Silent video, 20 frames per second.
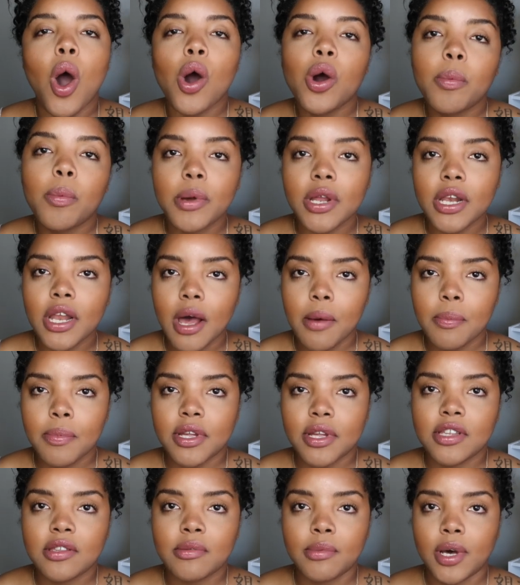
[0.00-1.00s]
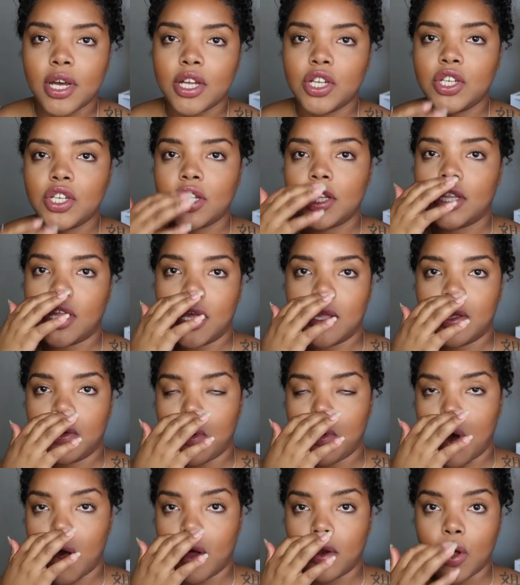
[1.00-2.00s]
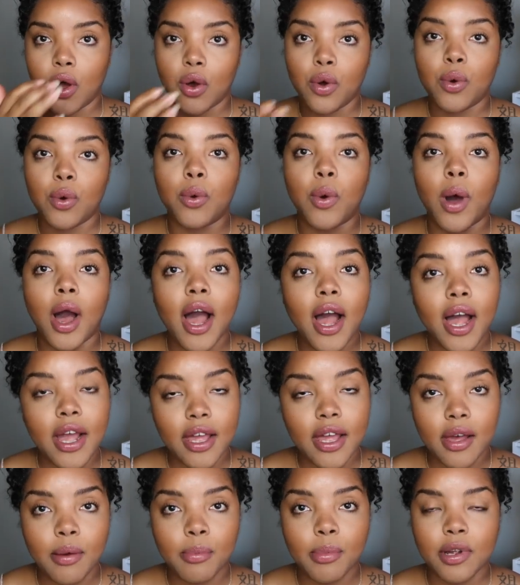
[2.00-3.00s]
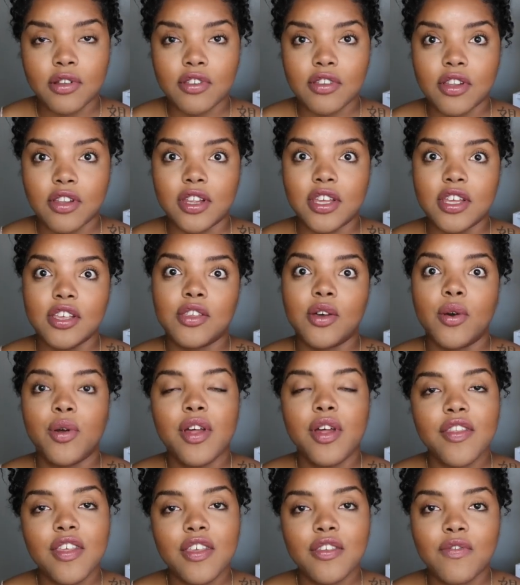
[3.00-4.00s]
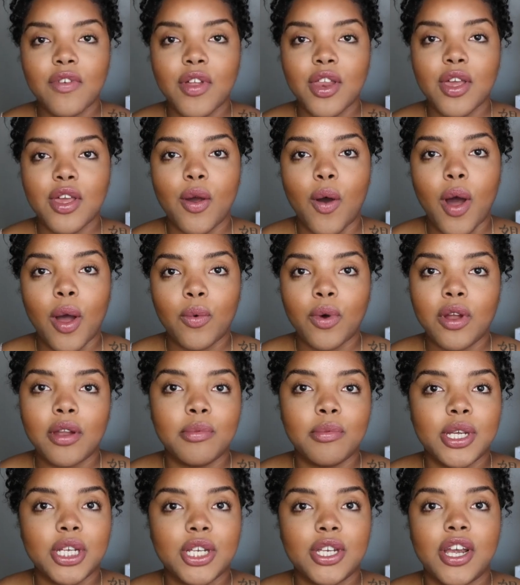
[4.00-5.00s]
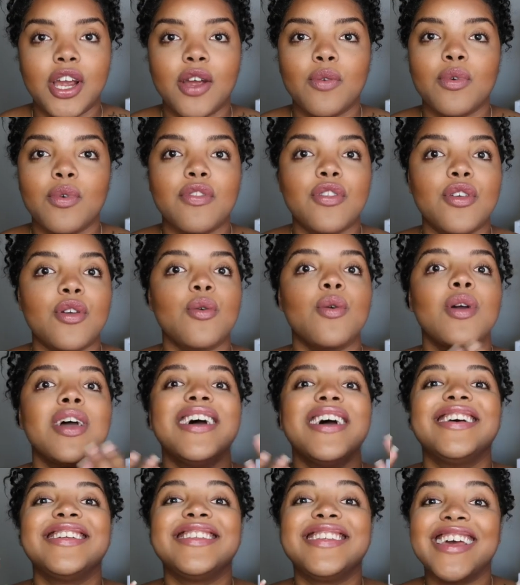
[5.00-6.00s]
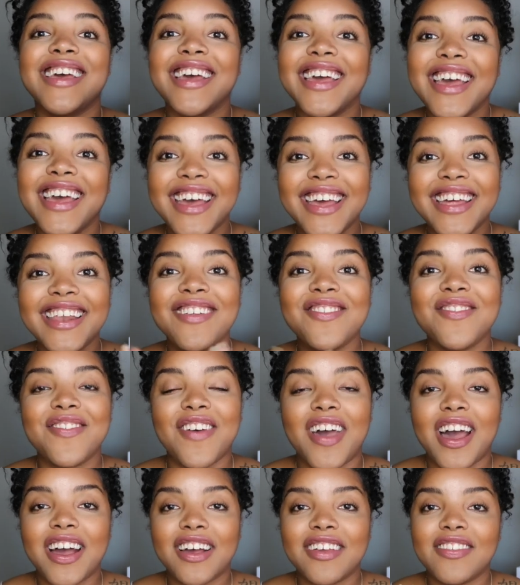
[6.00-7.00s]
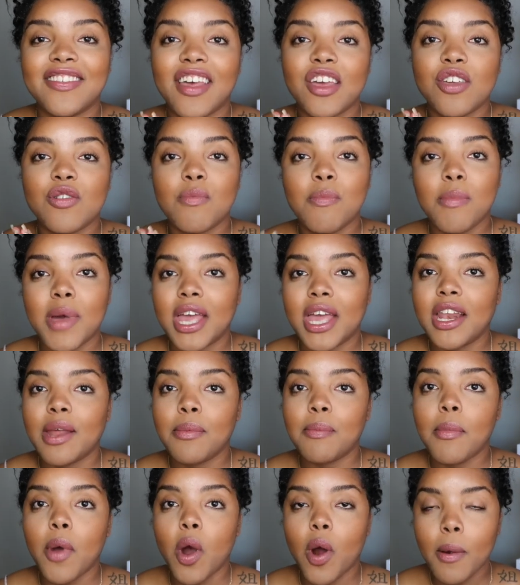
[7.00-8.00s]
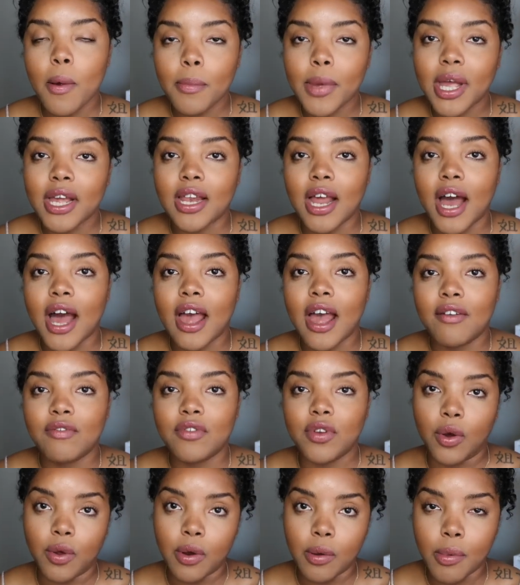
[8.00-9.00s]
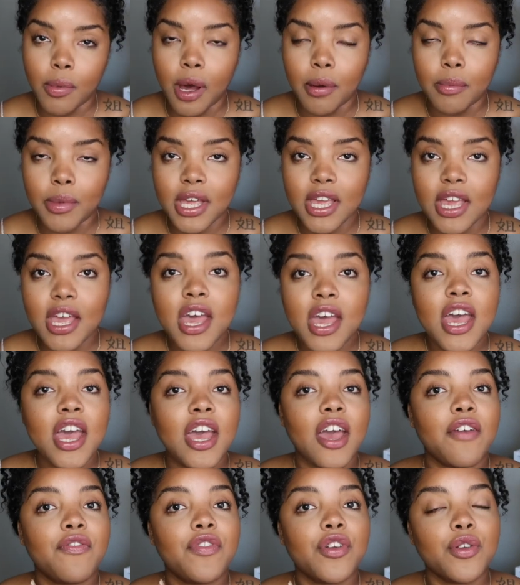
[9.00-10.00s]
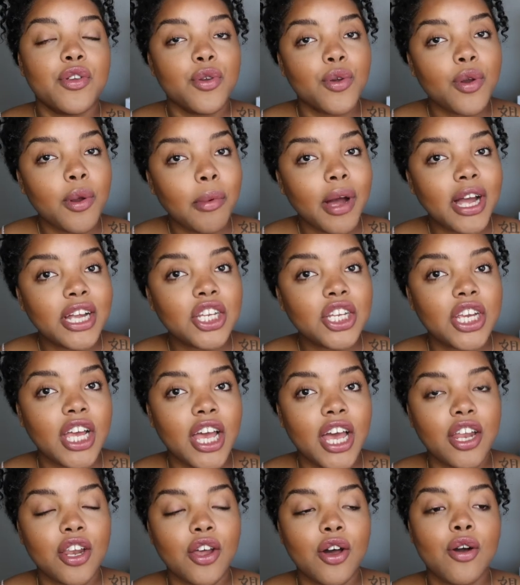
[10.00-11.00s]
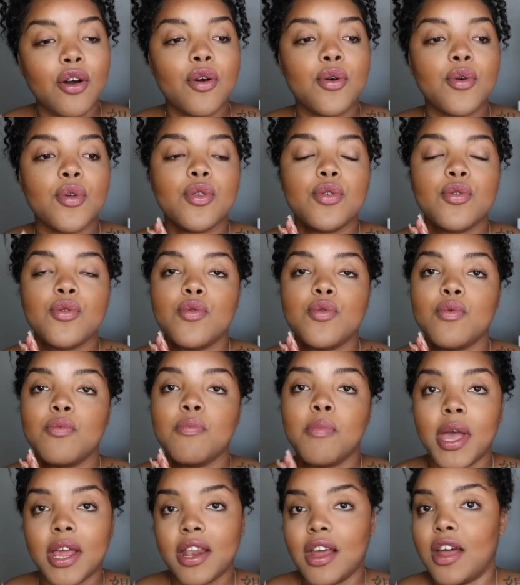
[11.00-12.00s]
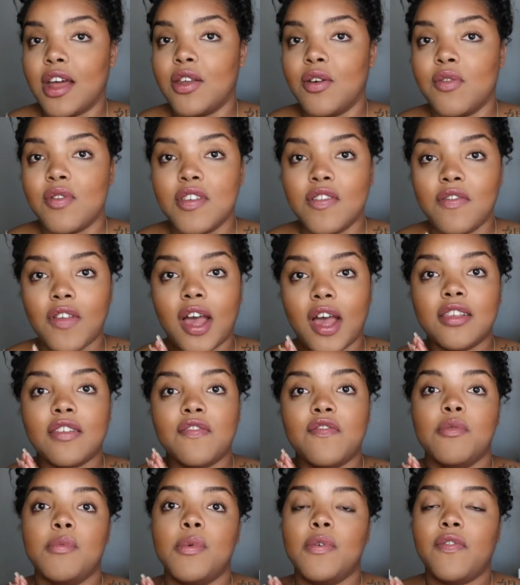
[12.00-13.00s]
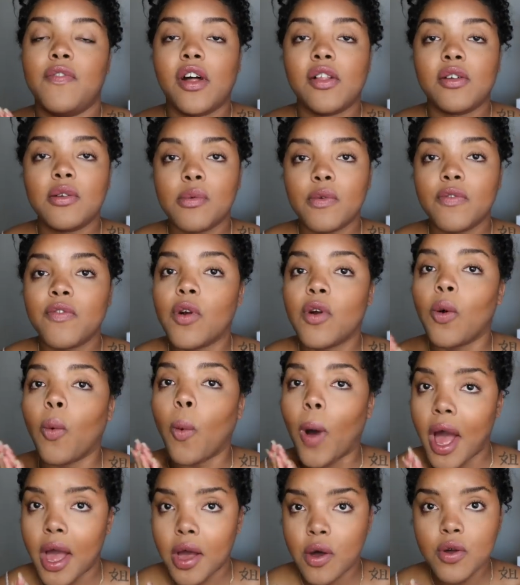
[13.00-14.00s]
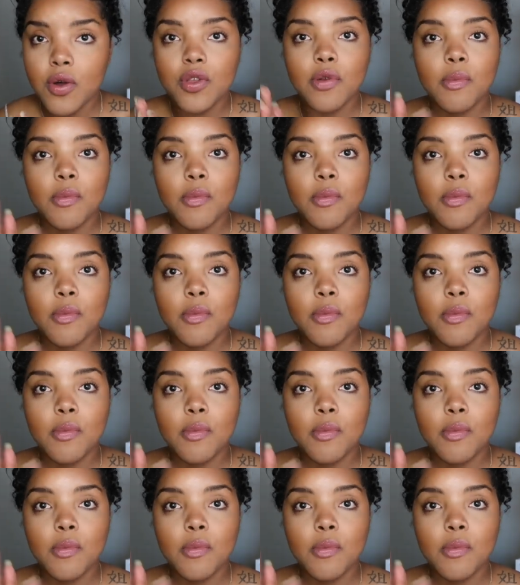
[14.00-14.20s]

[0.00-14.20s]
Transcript: opened up as much to let you all know who I am personally. So in this video, I want to be sharing with you ten facts that you may or may not have known about me. If you're new to my channel, you may not know these facts. If you've been following me for a while,